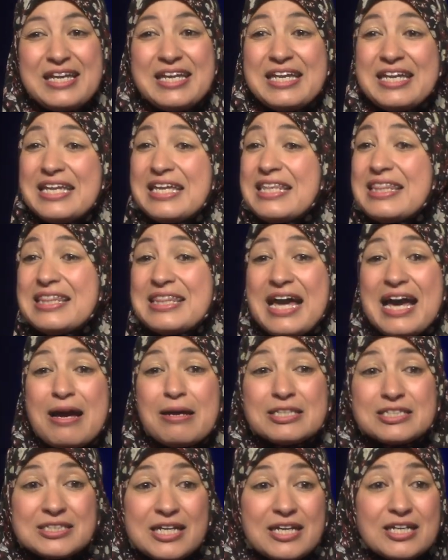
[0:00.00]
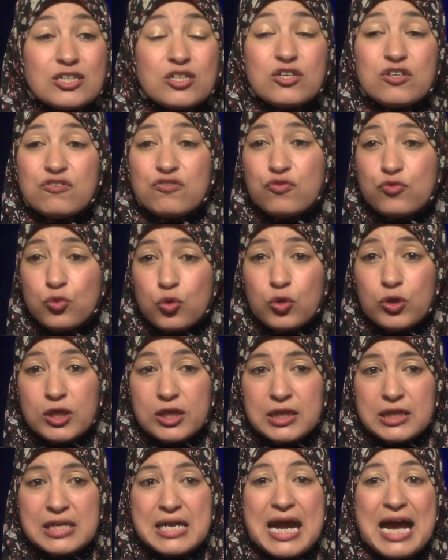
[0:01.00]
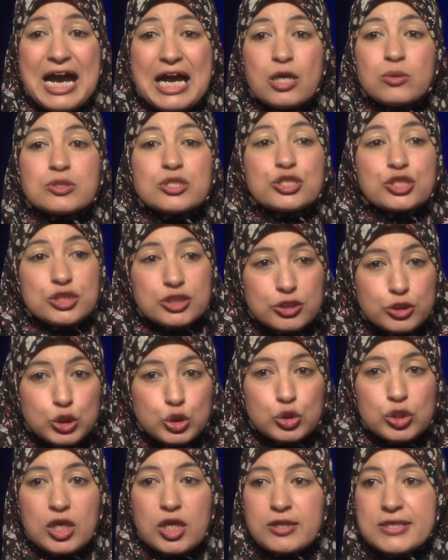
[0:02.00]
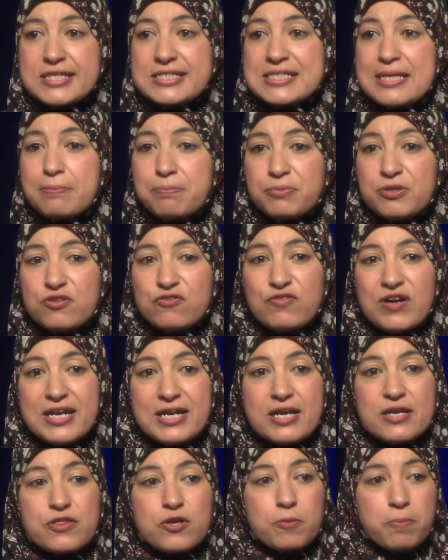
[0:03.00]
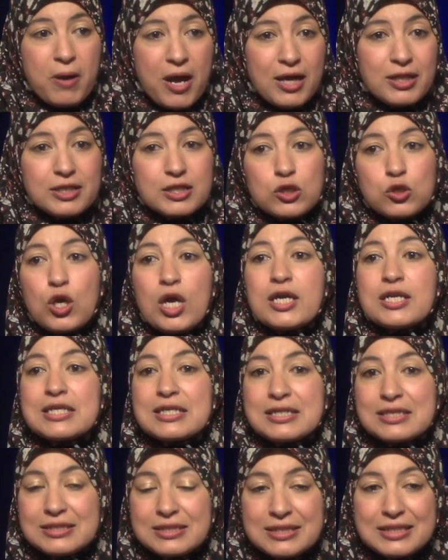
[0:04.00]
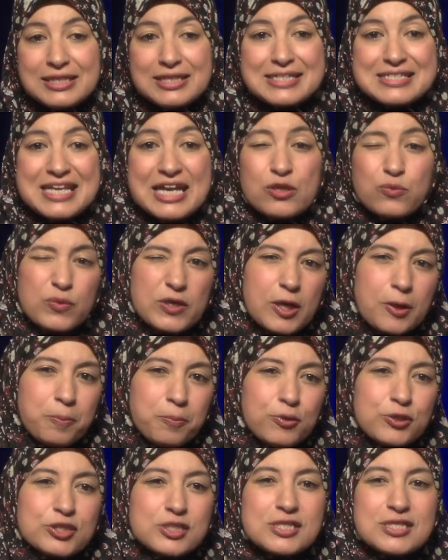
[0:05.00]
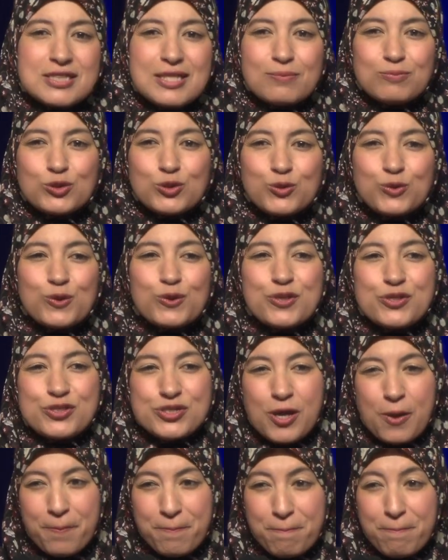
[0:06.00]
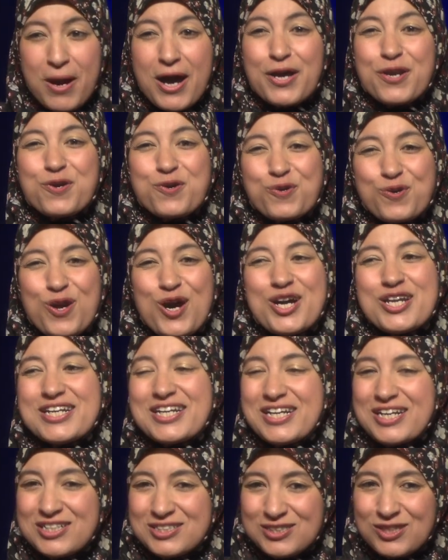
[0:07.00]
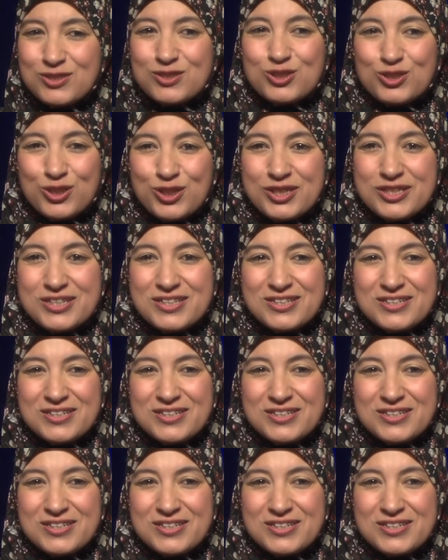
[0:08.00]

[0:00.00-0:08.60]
In that tug of war, our children are exemplifying their polychronic leanings and we are pushing them towards a monochronic adulthood.